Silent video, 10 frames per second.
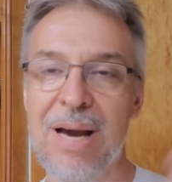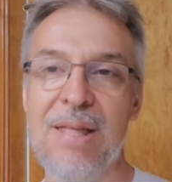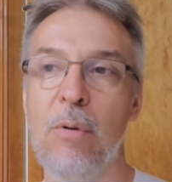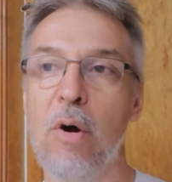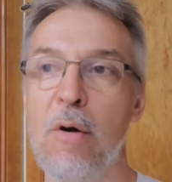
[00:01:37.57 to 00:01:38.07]
I
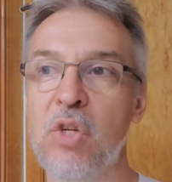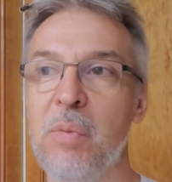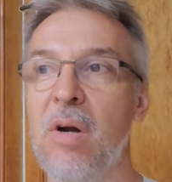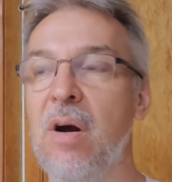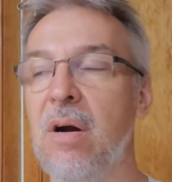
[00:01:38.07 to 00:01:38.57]
think it would also be
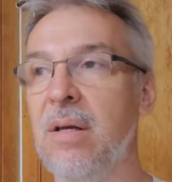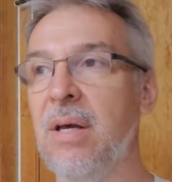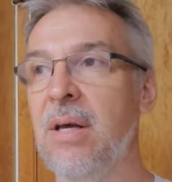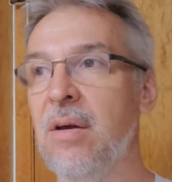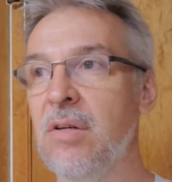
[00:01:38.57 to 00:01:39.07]
hard
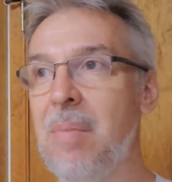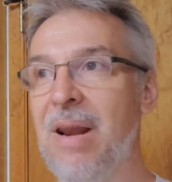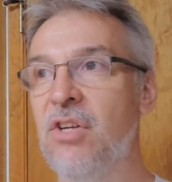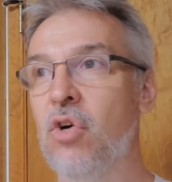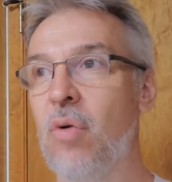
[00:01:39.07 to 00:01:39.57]
to
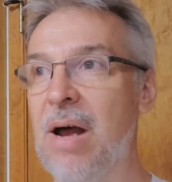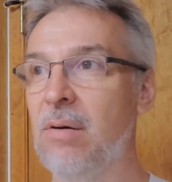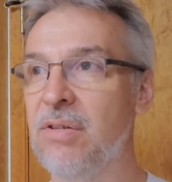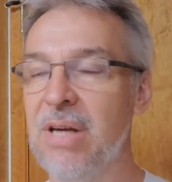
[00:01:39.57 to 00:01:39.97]
manage crowds.